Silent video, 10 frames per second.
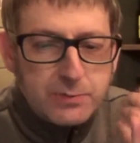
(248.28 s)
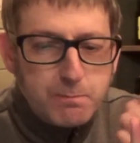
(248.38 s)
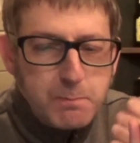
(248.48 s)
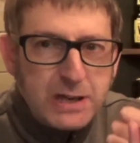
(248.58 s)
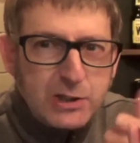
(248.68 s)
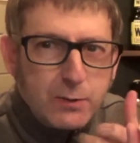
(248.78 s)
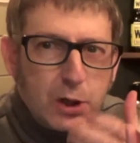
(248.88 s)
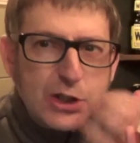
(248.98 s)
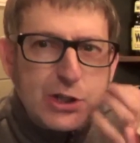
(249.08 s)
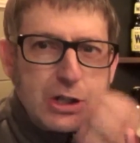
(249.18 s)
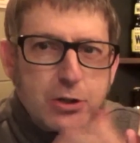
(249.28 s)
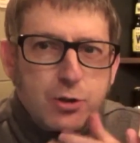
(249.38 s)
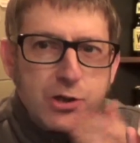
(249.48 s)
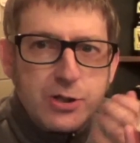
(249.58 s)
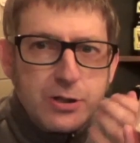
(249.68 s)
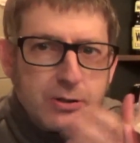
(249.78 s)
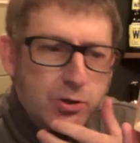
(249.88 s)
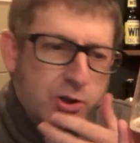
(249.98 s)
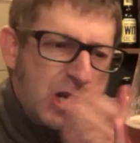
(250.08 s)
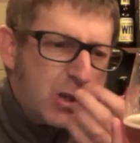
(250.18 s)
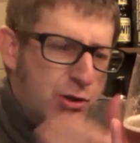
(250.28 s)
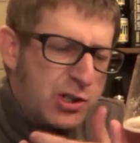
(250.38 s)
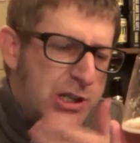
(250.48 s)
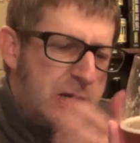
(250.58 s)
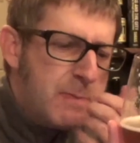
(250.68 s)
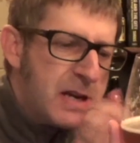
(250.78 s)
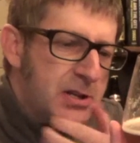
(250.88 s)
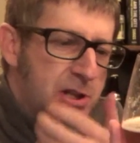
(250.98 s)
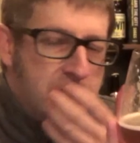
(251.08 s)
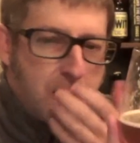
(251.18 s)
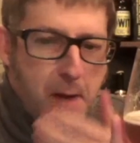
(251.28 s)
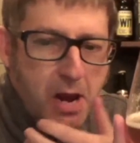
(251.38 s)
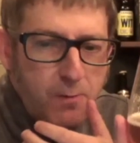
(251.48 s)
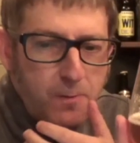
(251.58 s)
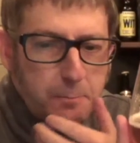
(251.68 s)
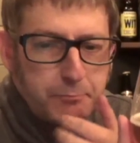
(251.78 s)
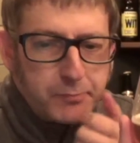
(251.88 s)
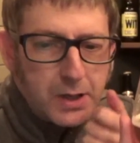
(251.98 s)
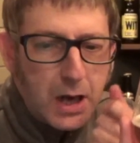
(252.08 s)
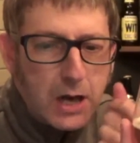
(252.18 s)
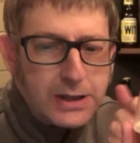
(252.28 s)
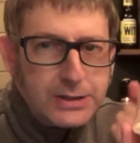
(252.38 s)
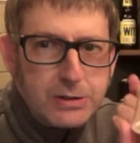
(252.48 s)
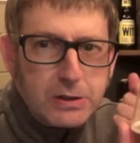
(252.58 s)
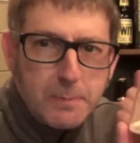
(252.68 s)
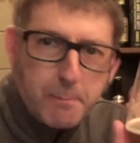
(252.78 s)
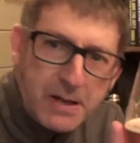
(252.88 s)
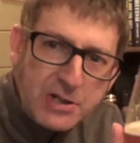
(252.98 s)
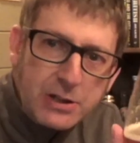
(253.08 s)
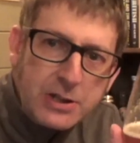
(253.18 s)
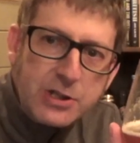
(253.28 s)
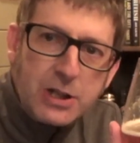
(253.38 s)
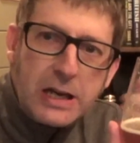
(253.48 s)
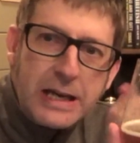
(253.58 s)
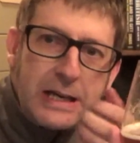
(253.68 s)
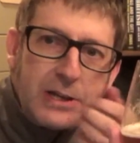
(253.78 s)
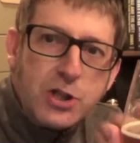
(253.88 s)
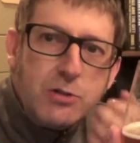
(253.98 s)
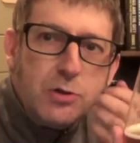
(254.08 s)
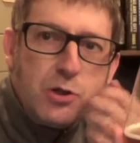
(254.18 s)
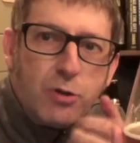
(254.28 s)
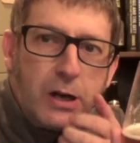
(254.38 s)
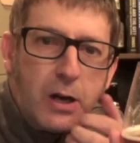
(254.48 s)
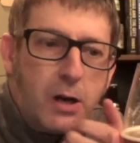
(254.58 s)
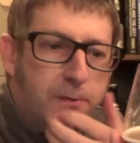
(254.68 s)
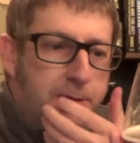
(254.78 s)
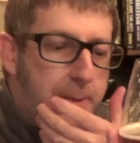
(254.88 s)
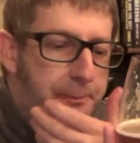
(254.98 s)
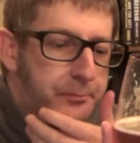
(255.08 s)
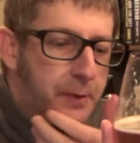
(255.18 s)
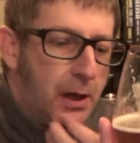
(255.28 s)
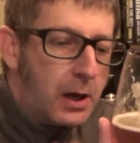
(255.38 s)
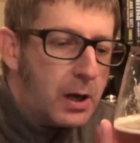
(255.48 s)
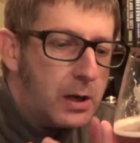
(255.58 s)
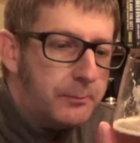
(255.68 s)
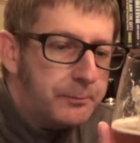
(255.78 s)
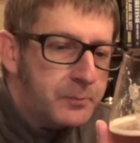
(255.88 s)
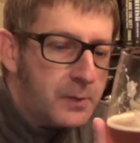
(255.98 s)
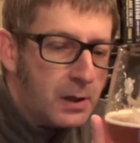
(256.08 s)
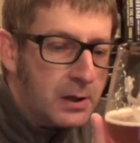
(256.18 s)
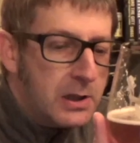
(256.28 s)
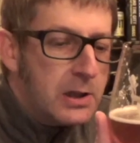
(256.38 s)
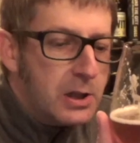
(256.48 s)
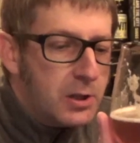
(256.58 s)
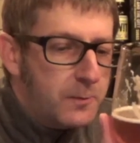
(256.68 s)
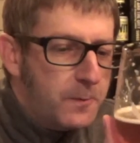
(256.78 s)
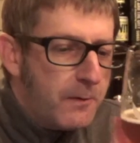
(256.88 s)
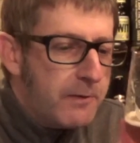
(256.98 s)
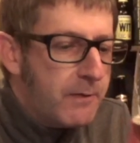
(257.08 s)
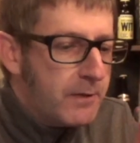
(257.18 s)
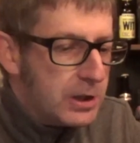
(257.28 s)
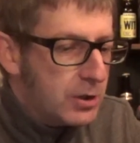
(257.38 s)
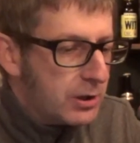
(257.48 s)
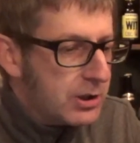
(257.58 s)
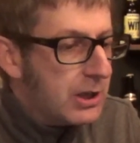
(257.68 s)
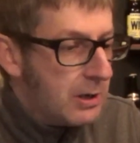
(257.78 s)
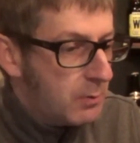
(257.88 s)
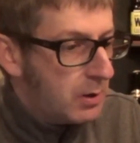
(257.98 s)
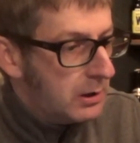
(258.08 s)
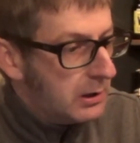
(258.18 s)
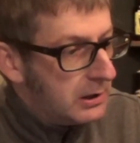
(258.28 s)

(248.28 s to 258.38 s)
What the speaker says: mix of like citrusy mix in your mouth, and then you get the bitterness that hits you straight after. Very, very good. I tell you what,